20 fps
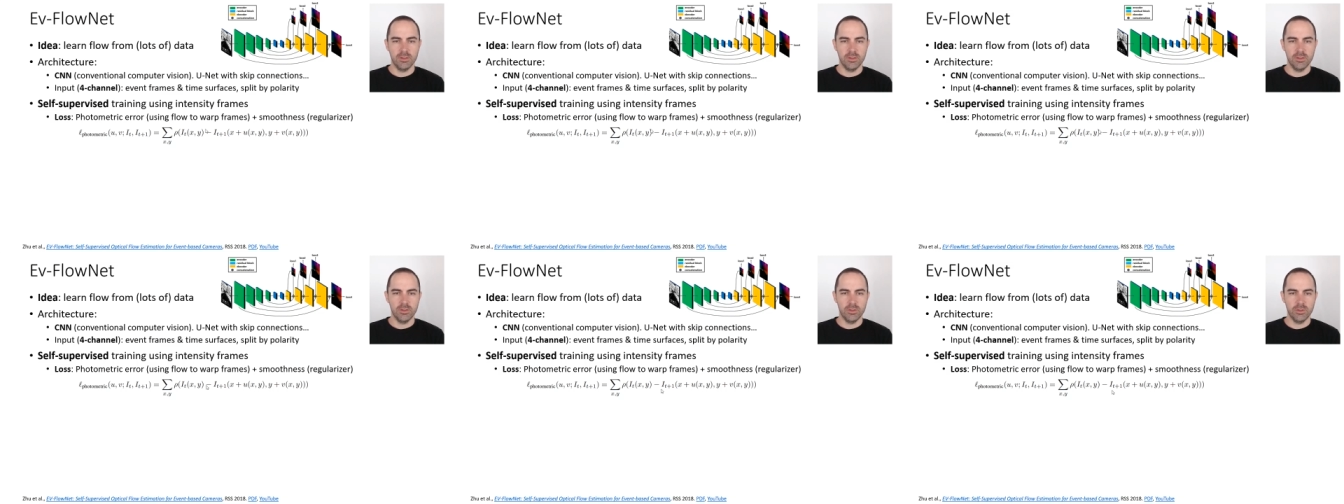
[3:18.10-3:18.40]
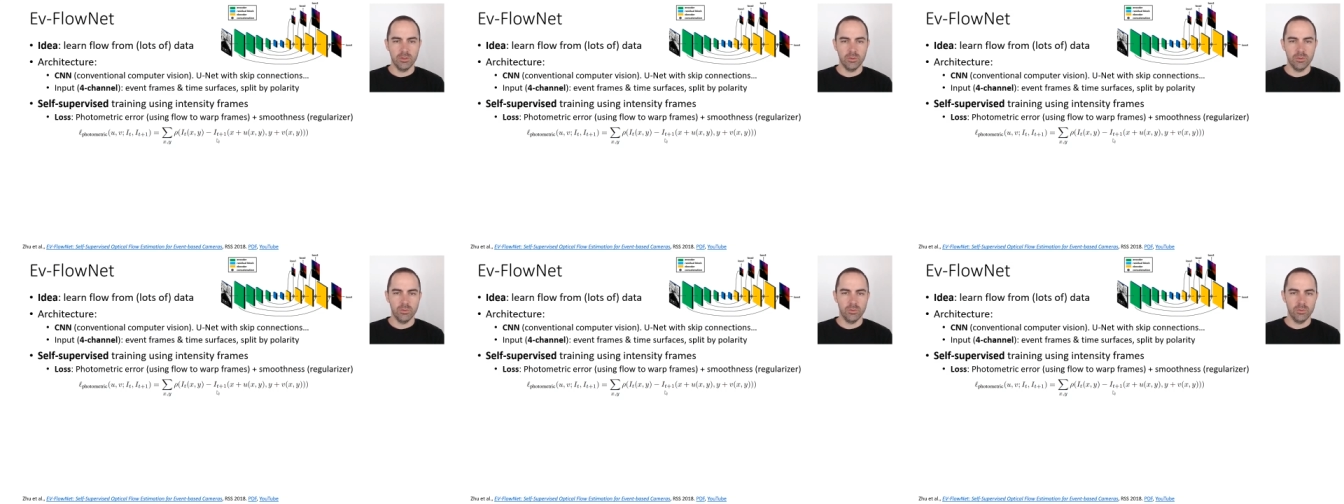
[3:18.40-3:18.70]

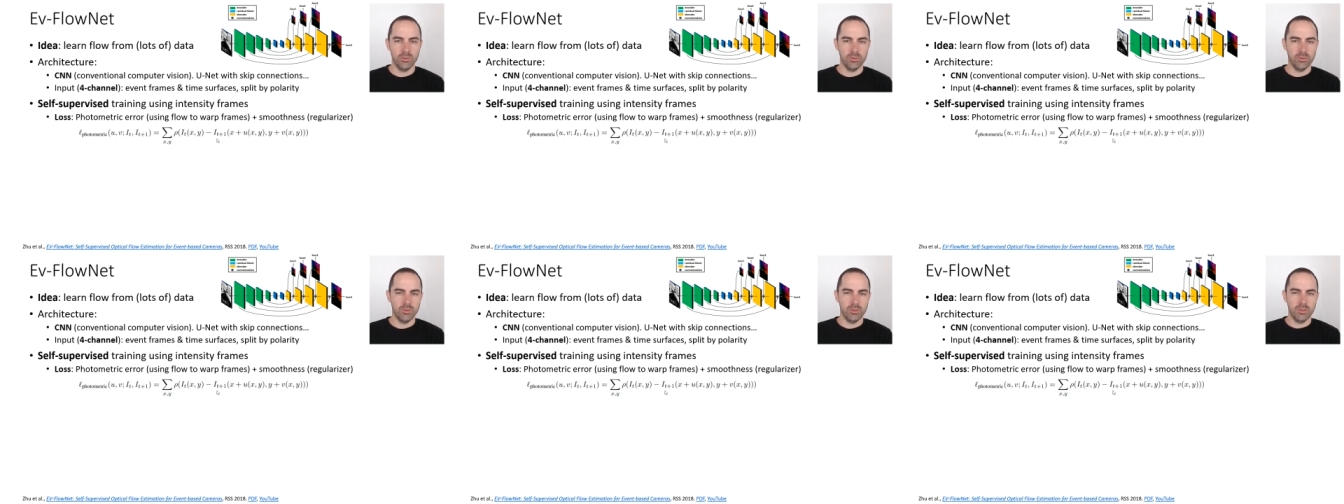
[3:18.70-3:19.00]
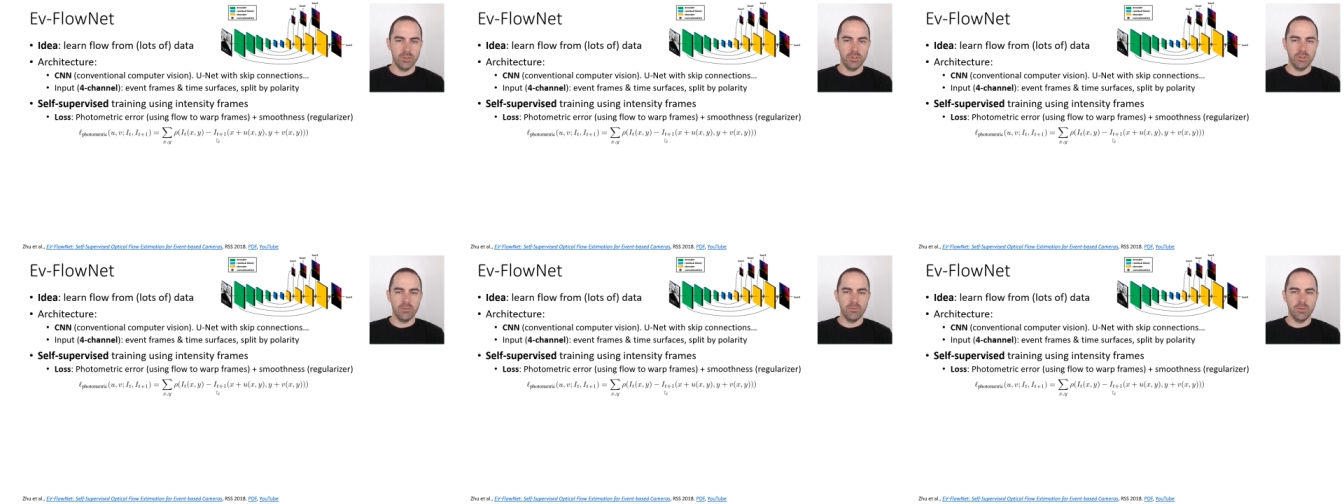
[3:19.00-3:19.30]
So
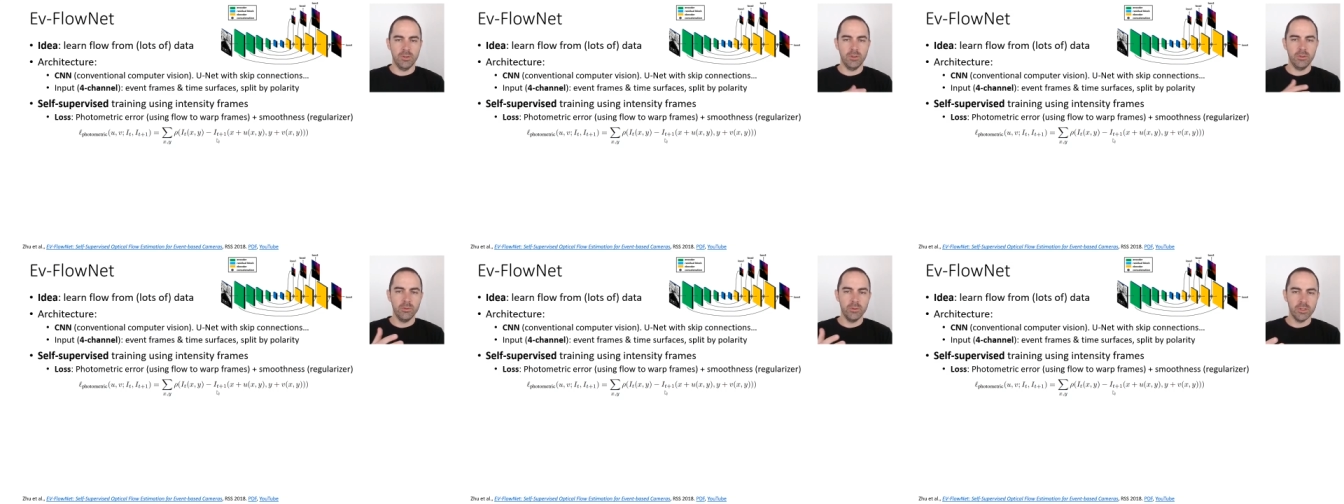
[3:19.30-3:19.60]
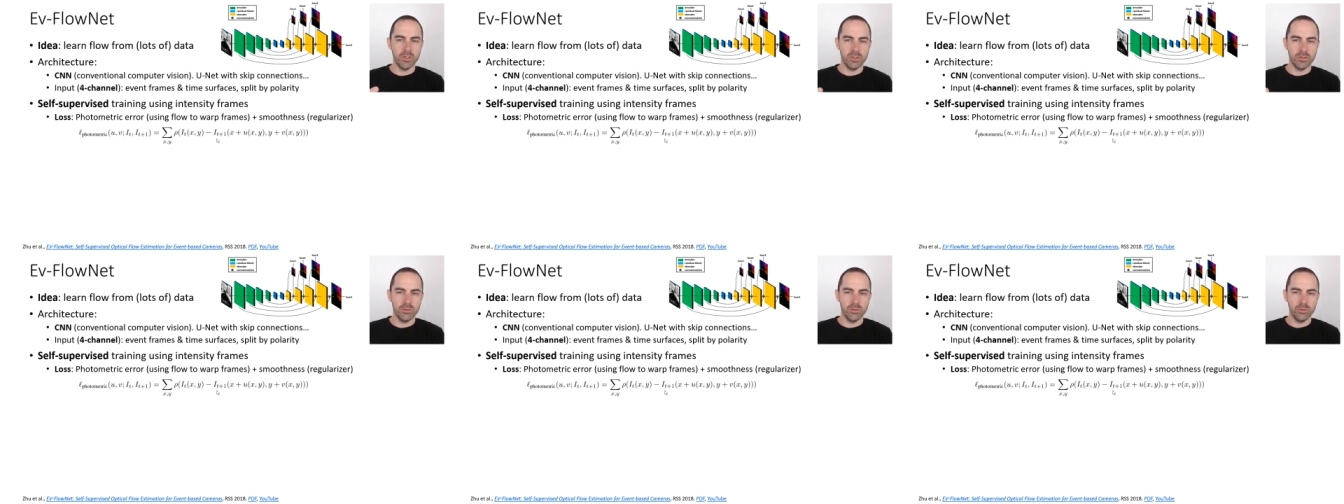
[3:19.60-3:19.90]
the flow
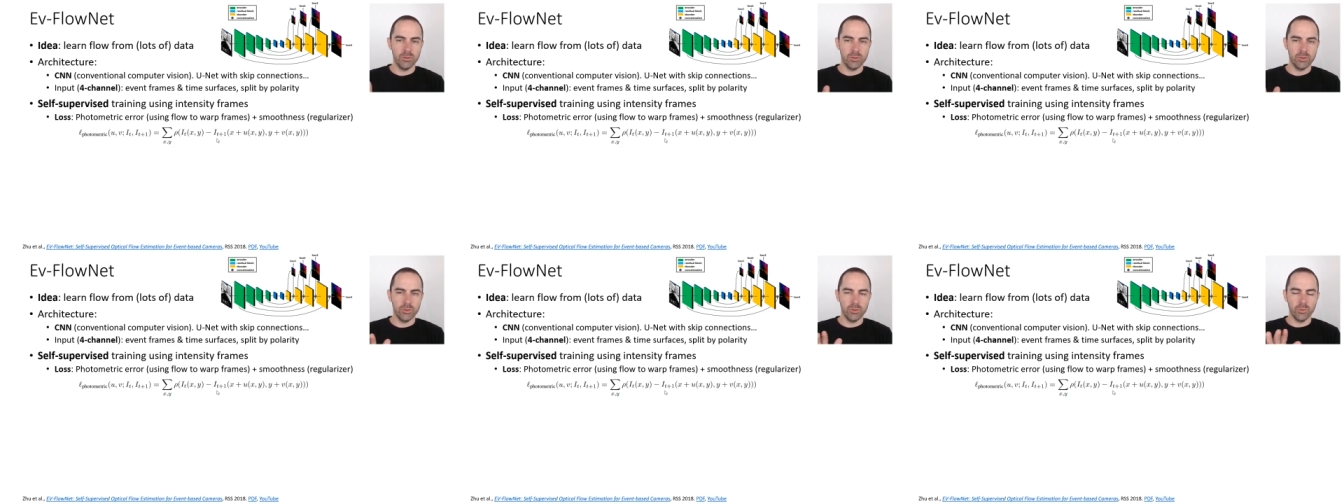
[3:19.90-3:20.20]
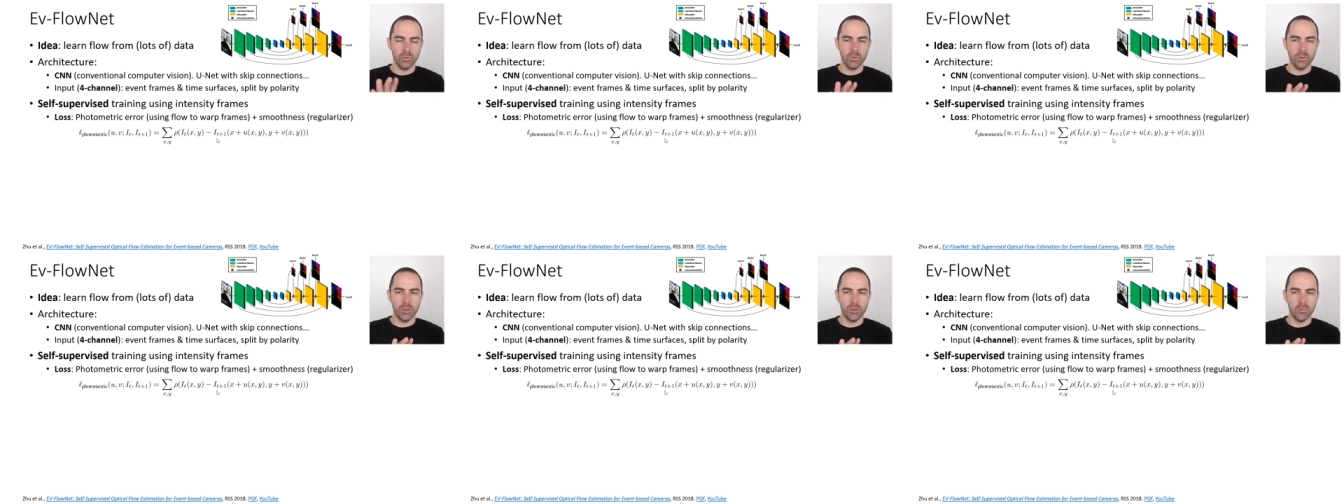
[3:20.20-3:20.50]
is used to
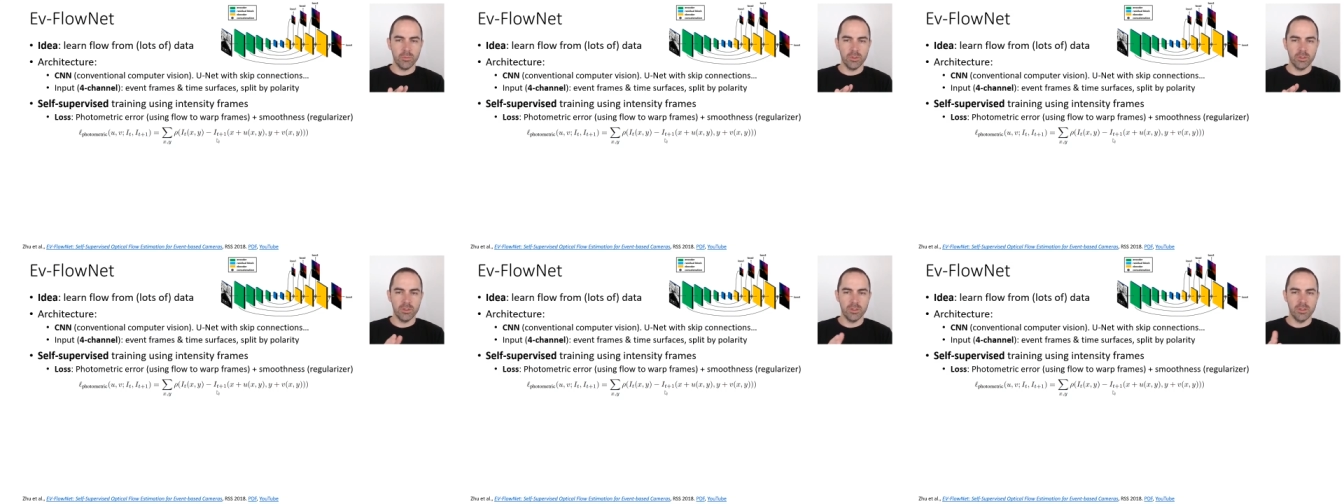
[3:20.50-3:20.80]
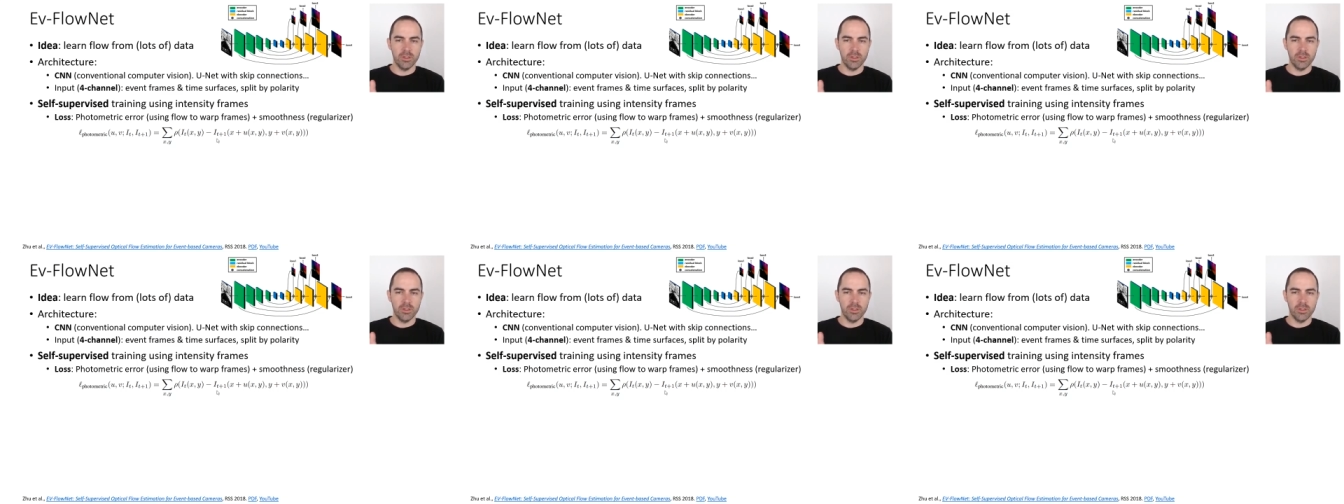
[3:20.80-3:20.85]
warp